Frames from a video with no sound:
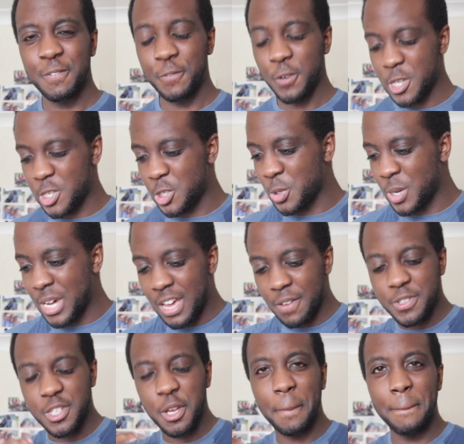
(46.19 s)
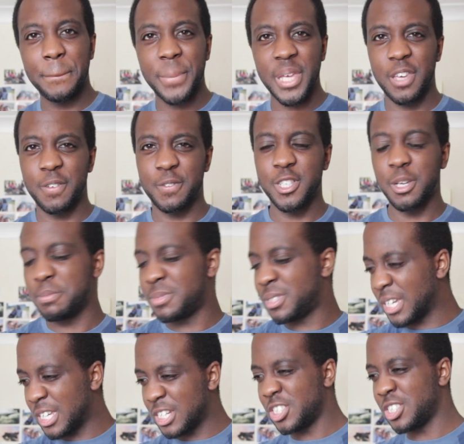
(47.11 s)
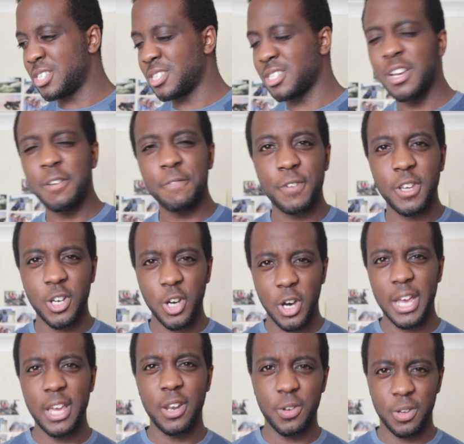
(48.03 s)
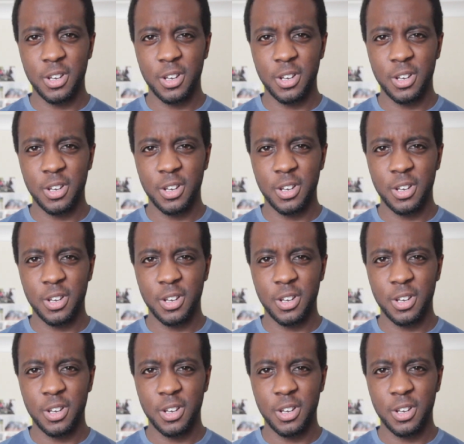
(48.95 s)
First, you've got to have some beef, some tension, something going